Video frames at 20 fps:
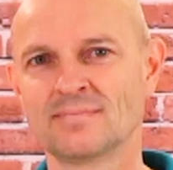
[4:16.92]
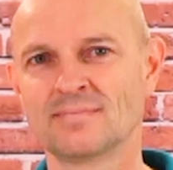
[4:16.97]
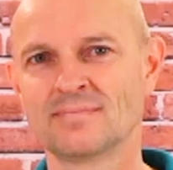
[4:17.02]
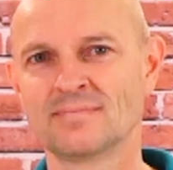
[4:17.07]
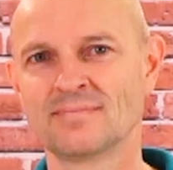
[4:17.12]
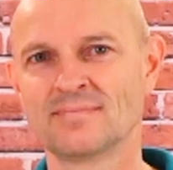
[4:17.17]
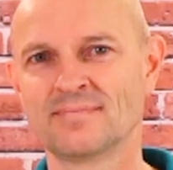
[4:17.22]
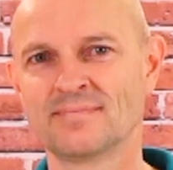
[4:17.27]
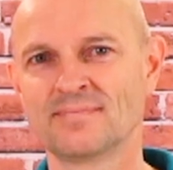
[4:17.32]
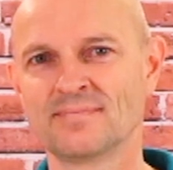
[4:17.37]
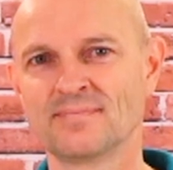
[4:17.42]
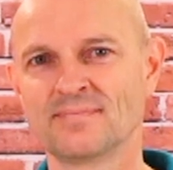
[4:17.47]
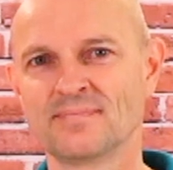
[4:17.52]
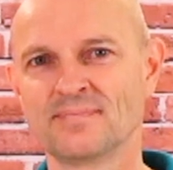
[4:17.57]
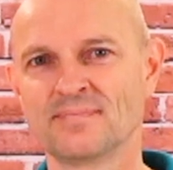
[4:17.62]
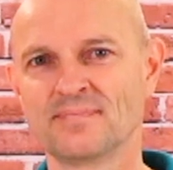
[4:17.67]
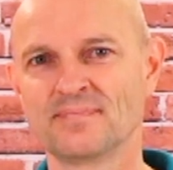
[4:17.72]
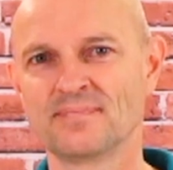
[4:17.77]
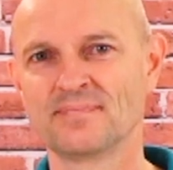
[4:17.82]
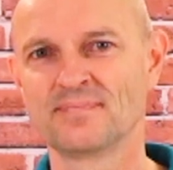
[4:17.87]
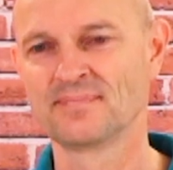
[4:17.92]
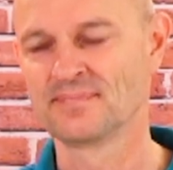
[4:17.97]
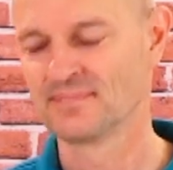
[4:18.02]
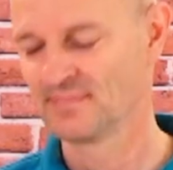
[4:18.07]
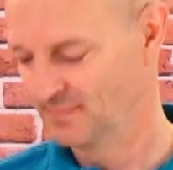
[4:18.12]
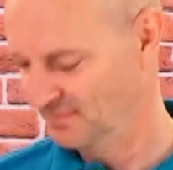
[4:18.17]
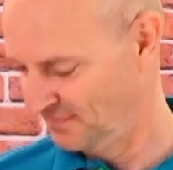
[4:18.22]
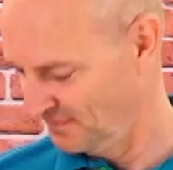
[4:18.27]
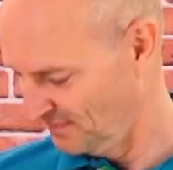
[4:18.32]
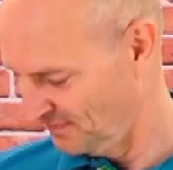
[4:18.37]

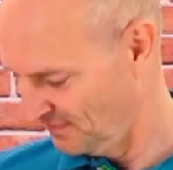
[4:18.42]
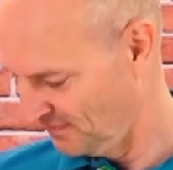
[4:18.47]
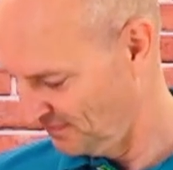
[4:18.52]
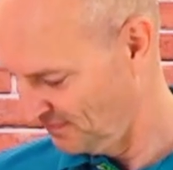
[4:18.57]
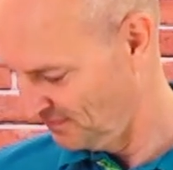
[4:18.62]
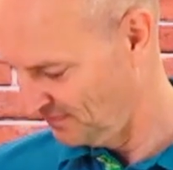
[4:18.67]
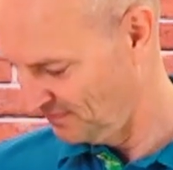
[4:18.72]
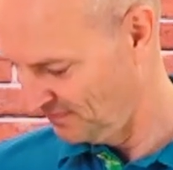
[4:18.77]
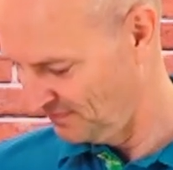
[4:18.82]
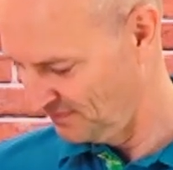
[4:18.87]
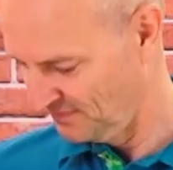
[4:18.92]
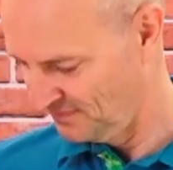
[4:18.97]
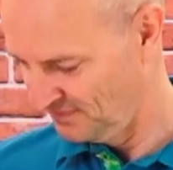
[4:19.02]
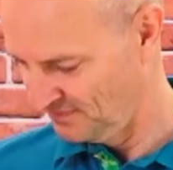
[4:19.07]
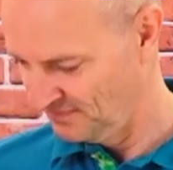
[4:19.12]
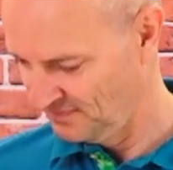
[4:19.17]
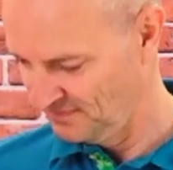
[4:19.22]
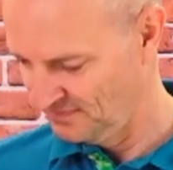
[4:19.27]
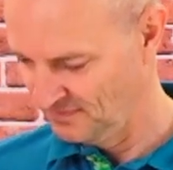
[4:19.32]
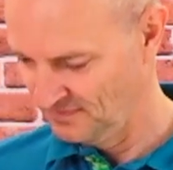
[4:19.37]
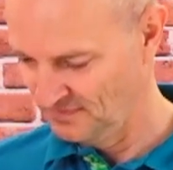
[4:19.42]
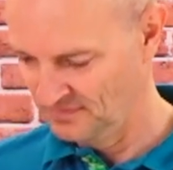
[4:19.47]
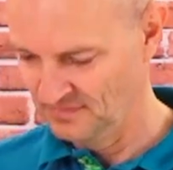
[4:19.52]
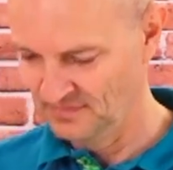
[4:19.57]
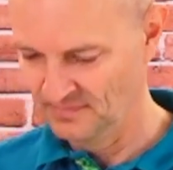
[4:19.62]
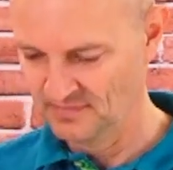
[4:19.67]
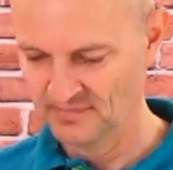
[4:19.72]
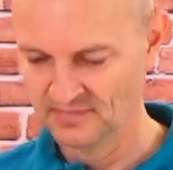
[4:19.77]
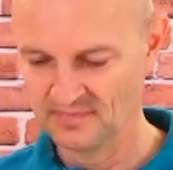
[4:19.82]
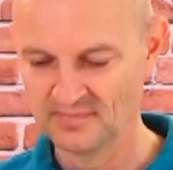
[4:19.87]
[no speech]